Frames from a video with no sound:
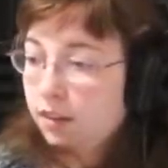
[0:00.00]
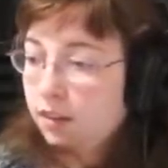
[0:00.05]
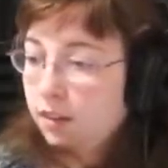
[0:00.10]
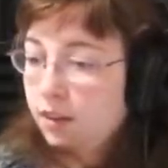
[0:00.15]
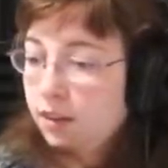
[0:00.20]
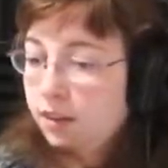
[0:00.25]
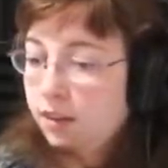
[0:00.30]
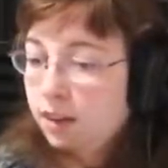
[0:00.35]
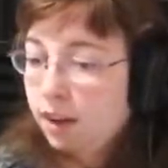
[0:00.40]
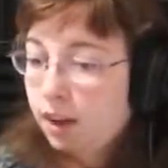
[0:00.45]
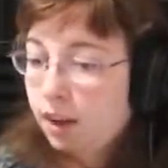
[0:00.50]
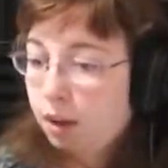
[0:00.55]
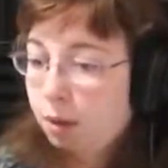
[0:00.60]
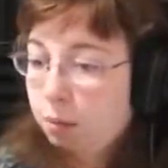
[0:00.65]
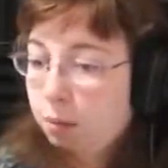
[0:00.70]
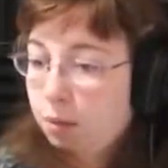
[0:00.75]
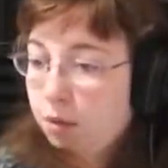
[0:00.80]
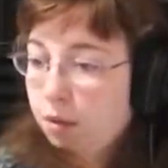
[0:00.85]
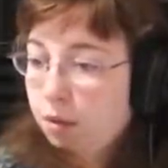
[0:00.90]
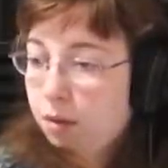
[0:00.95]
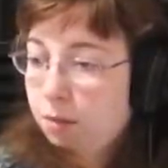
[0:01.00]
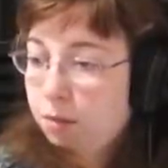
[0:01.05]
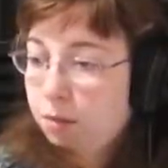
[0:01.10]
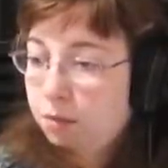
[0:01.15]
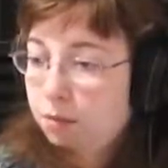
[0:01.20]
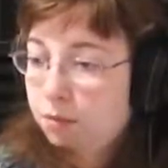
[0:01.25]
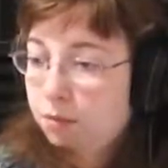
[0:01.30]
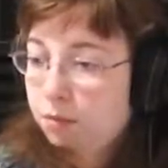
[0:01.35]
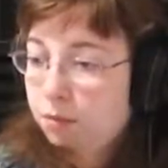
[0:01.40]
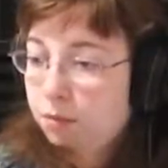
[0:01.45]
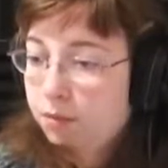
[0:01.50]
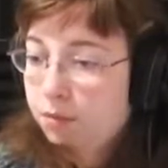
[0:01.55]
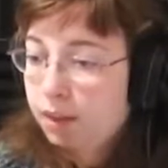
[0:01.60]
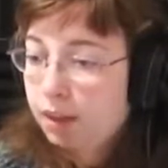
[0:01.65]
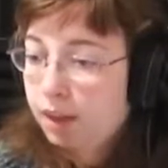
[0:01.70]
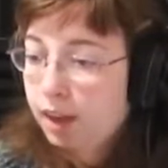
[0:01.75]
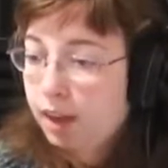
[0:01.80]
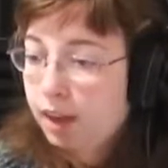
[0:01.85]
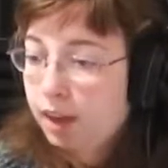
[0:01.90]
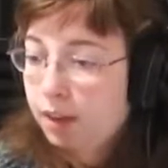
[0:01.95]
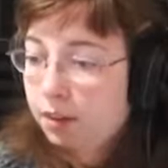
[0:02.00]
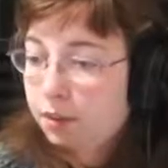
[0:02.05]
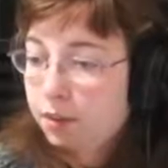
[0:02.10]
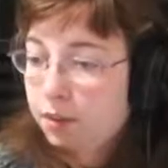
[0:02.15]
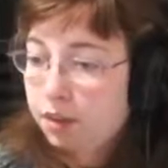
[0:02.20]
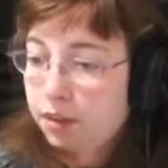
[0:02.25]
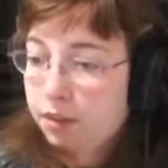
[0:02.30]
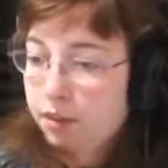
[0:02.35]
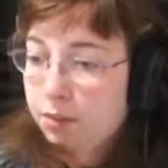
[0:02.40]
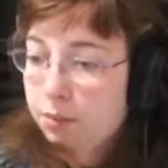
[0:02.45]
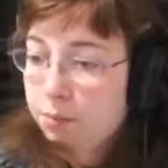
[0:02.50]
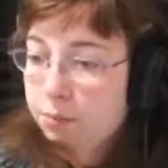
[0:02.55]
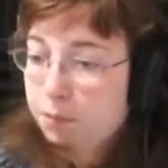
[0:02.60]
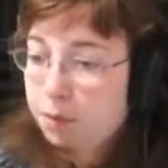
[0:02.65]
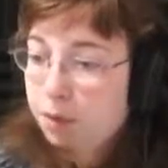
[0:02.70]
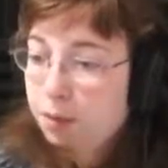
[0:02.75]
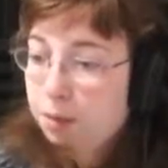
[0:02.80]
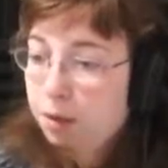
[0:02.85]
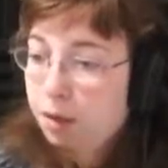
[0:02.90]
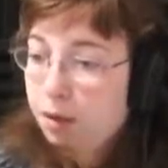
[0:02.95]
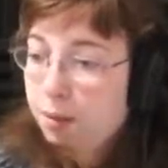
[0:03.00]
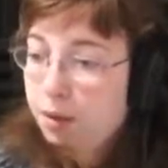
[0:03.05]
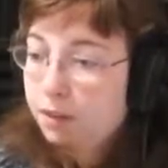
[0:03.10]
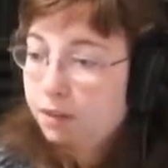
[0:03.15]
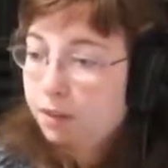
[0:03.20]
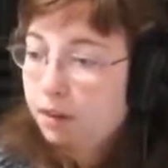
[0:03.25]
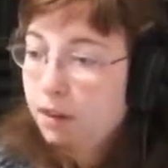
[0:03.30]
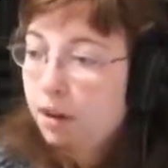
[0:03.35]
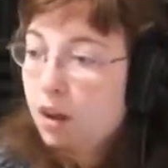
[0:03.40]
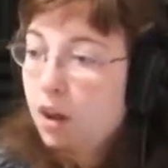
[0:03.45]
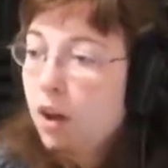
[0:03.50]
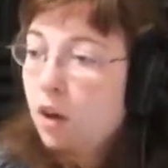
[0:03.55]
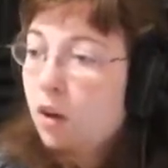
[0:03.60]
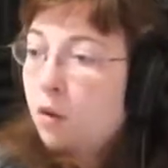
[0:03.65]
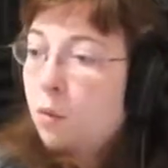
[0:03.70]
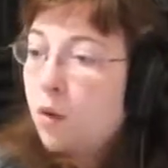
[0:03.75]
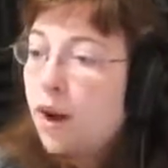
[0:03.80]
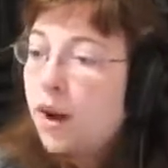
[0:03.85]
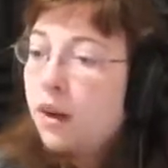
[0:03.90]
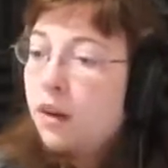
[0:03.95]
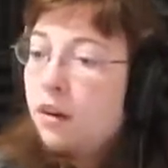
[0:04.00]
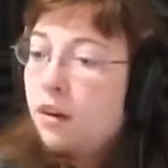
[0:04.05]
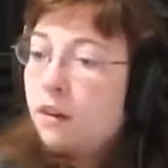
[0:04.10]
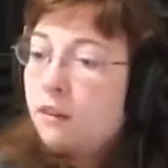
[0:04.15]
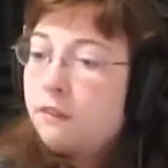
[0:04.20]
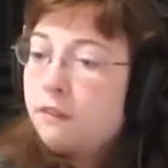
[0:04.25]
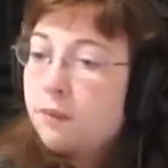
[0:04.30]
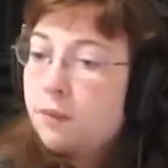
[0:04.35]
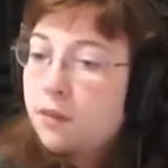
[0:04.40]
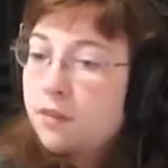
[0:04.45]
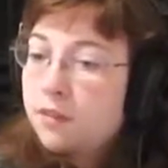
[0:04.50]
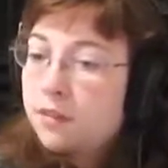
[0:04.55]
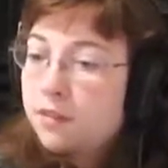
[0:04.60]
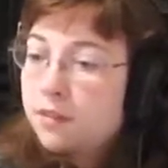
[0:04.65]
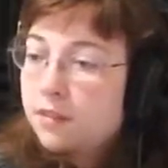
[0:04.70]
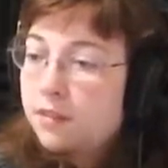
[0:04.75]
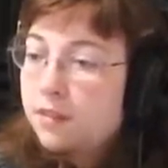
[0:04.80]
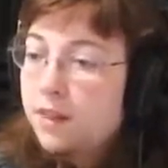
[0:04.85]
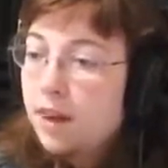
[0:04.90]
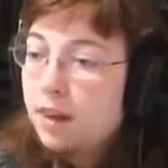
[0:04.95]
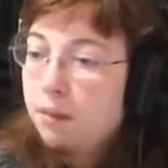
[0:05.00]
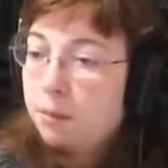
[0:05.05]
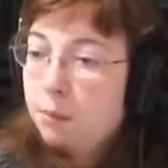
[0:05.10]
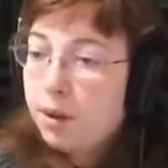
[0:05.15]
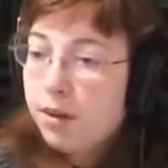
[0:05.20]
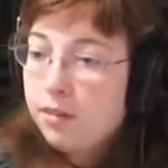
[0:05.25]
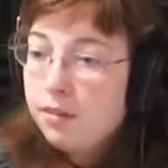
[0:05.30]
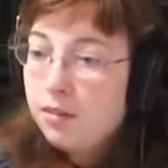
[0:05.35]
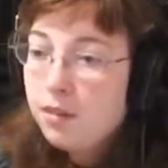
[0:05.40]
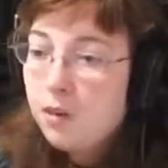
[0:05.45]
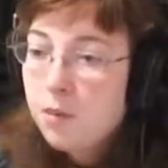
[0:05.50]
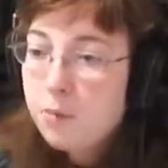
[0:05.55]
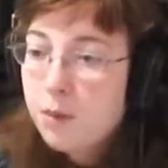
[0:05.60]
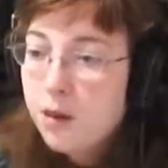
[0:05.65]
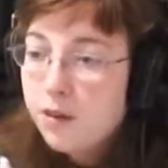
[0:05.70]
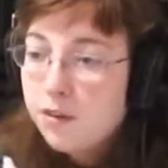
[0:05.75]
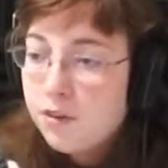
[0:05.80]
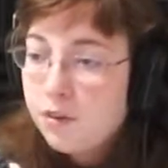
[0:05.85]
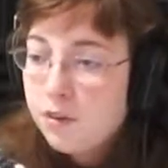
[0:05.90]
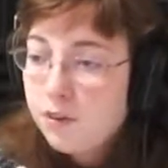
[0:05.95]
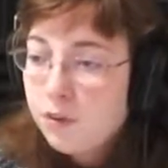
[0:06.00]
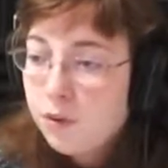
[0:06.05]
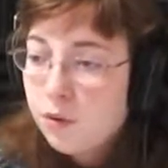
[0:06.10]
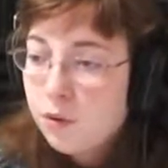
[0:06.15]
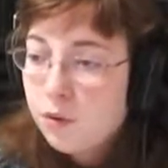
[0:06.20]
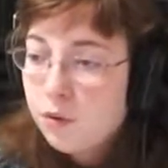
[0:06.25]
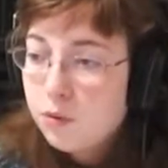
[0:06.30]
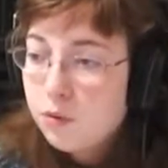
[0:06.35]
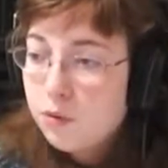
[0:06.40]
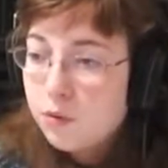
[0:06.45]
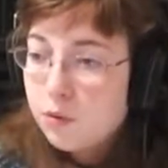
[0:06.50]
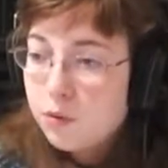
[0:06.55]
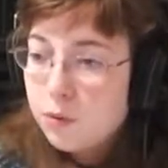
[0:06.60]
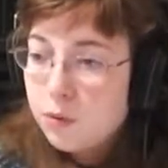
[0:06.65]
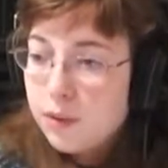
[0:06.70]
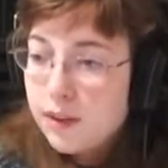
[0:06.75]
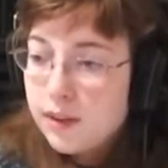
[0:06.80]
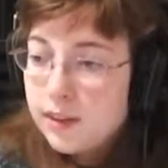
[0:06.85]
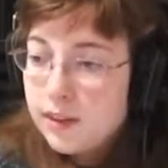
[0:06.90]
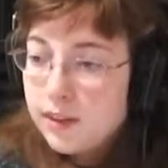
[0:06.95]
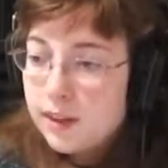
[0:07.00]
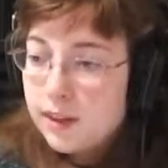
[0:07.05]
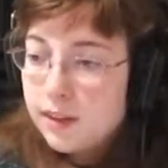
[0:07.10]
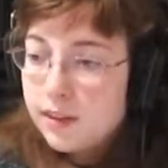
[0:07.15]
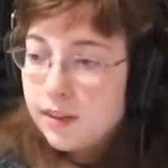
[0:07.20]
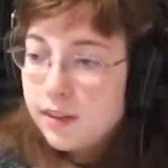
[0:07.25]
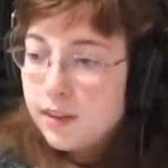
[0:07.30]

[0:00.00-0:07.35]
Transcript: need to help a fella out. You probably friend. Why are our forces down by so much so so quickly?